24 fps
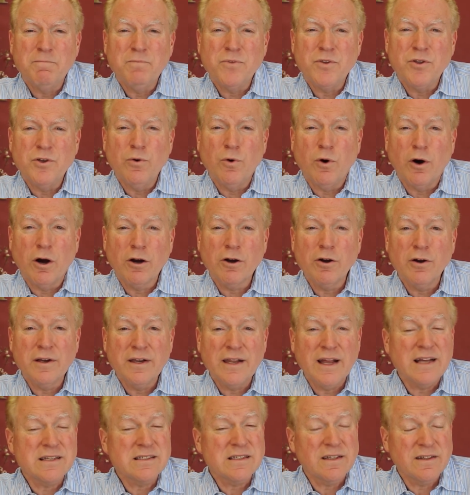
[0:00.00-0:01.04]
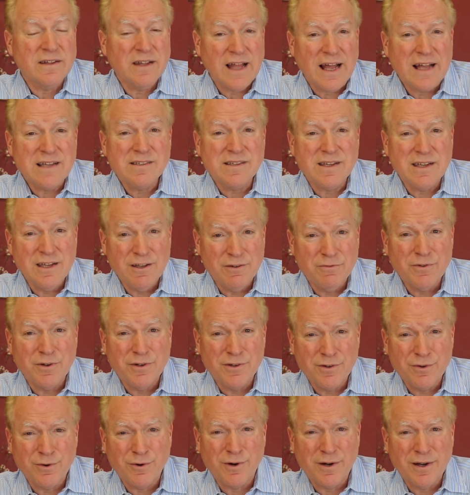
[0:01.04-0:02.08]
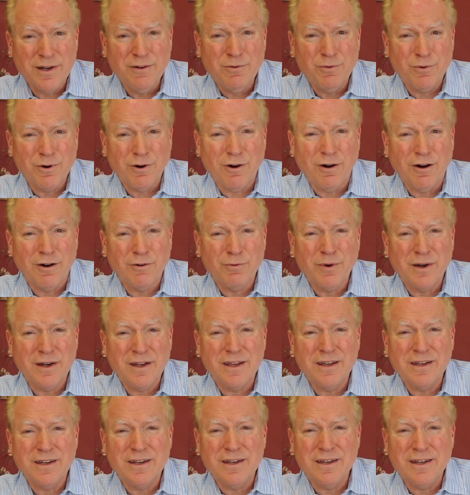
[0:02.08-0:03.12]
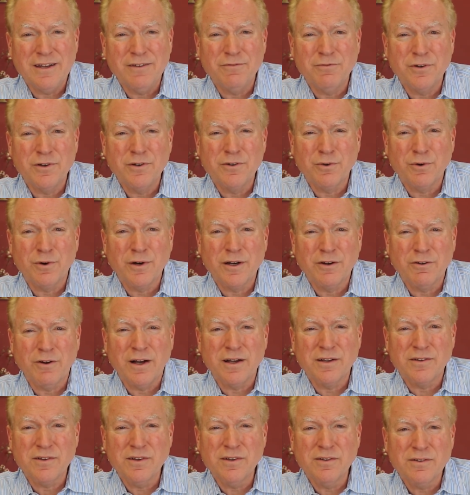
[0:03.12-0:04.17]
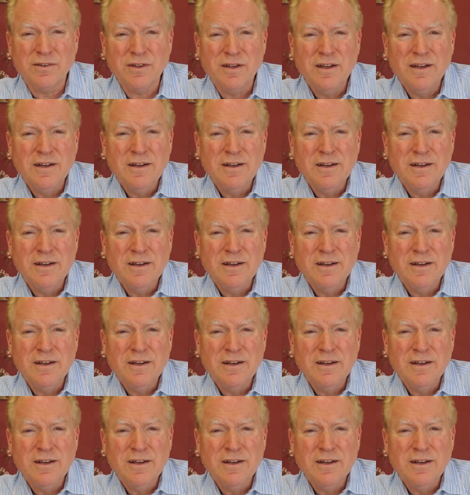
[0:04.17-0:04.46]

you are going to have less inventory. We're already in an inventory crisis.